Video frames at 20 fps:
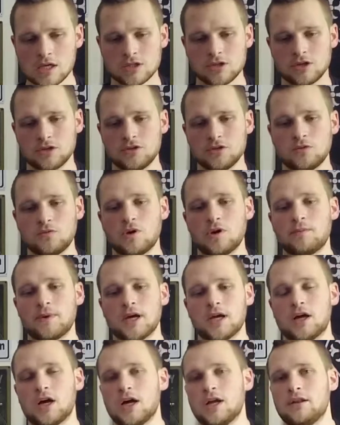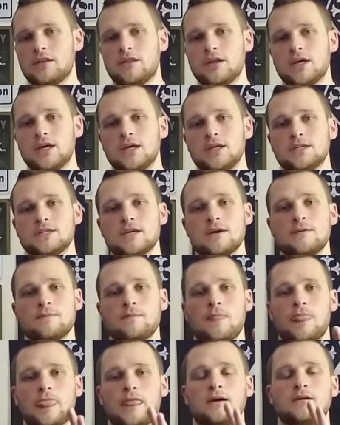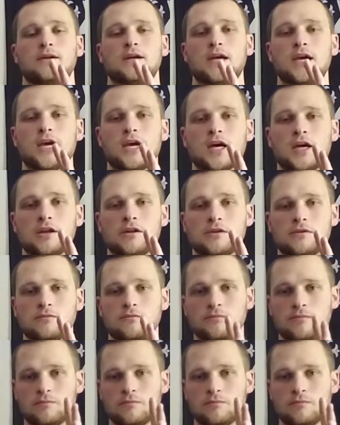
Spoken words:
So I took one of my cotton things and